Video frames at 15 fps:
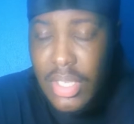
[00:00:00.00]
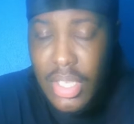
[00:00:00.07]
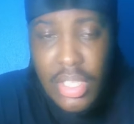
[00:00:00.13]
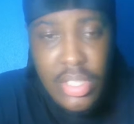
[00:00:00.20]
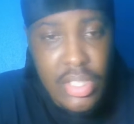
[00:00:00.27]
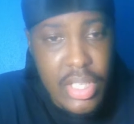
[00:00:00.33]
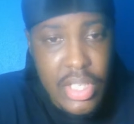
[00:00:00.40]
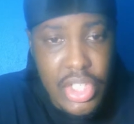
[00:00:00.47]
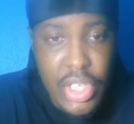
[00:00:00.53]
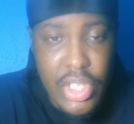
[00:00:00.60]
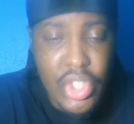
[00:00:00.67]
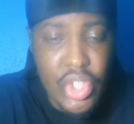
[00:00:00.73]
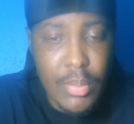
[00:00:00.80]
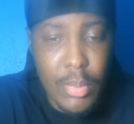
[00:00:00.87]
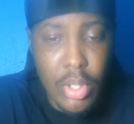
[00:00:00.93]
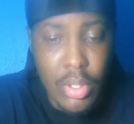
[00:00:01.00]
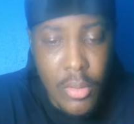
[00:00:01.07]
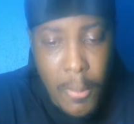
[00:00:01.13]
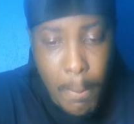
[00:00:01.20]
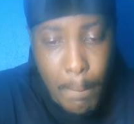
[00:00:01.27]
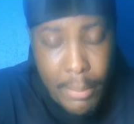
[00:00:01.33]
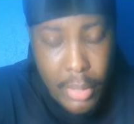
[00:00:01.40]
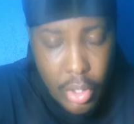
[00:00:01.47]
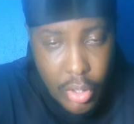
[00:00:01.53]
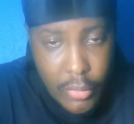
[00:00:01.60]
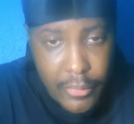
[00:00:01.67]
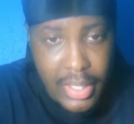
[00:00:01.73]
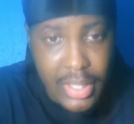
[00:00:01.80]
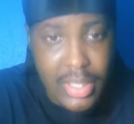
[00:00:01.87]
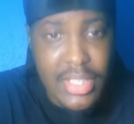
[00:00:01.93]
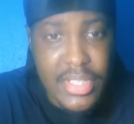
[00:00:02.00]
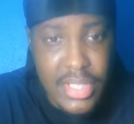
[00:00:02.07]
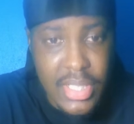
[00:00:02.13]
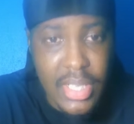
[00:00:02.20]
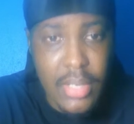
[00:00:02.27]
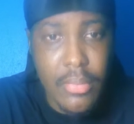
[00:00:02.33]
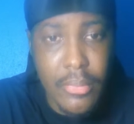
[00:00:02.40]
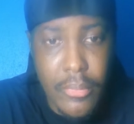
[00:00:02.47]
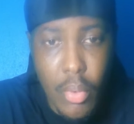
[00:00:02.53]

interchangeable, perfectly set